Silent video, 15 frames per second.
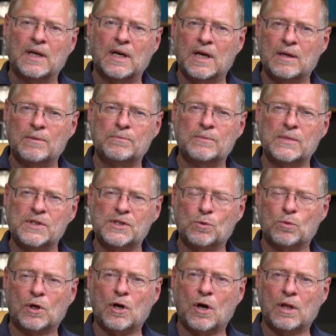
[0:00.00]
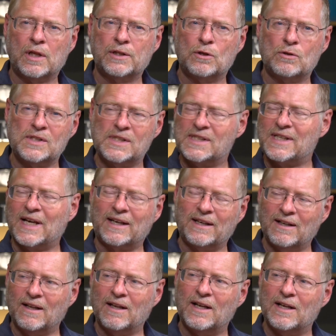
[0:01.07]
Um, so we're calling those
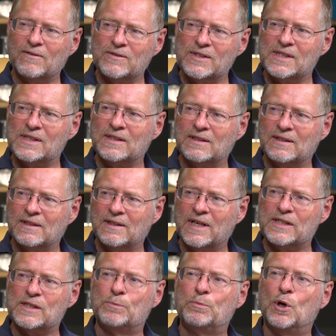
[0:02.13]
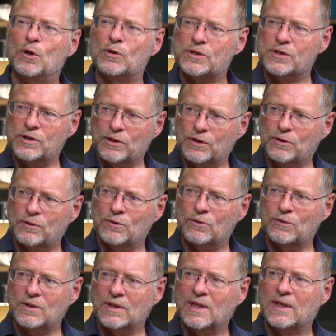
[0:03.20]
second loves yes. as opposed
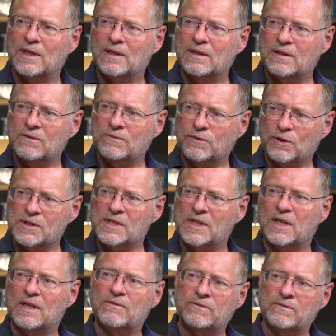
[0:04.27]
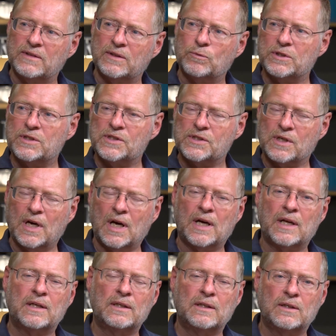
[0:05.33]
to first love, first love which mm-hmm. is
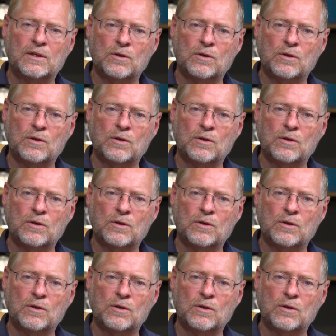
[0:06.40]
God.